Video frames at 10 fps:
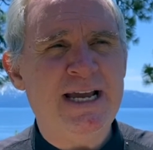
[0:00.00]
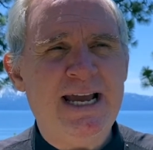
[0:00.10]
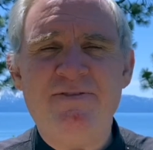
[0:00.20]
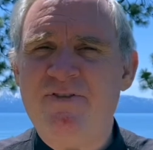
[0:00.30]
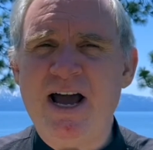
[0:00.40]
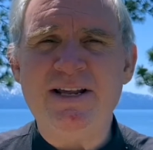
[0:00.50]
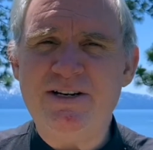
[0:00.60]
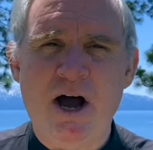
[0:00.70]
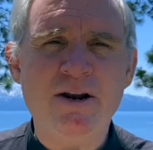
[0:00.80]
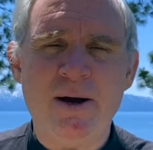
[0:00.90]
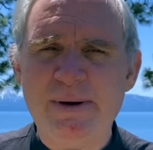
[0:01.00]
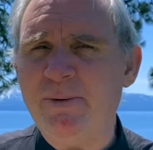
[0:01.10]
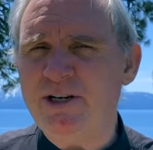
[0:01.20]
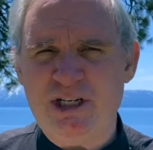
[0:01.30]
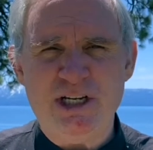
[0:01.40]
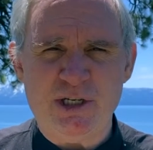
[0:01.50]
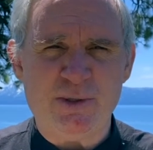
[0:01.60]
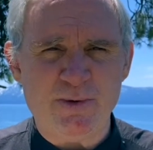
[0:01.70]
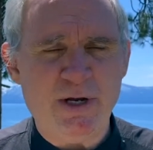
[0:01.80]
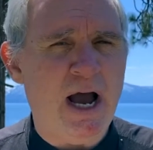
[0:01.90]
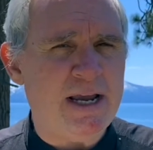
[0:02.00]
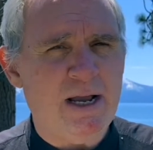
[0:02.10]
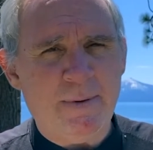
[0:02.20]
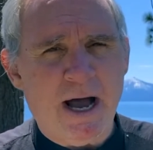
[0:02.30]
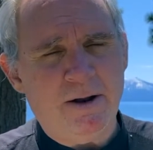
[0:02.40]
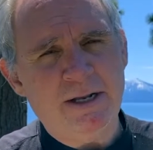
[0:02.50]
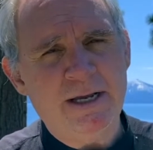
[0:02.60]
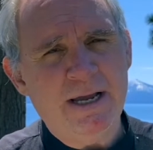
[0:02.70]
it finally dawned on me what Jesus was talking about.